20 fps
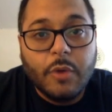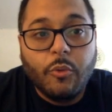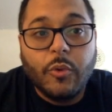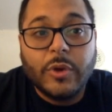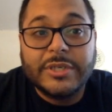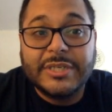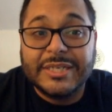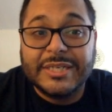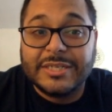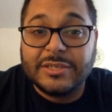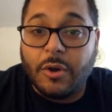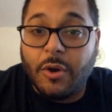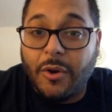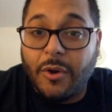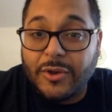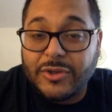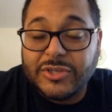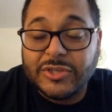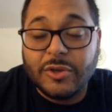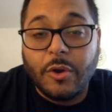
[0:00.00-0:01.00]
which is
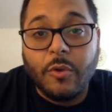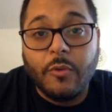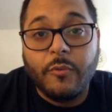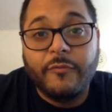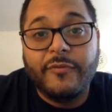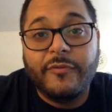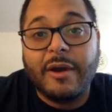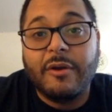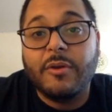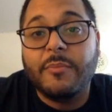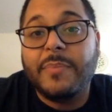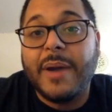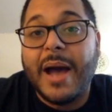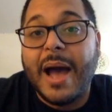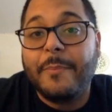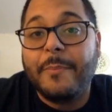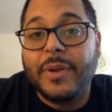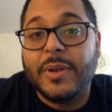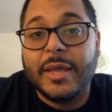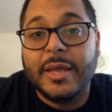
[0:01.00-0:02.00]
also very
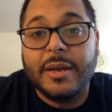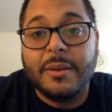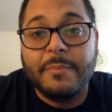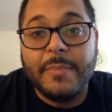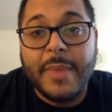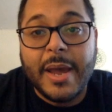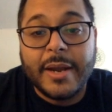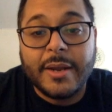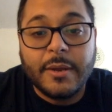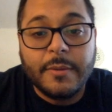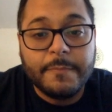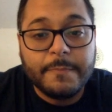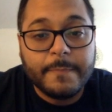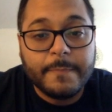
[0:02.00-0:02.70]
popular in the meta.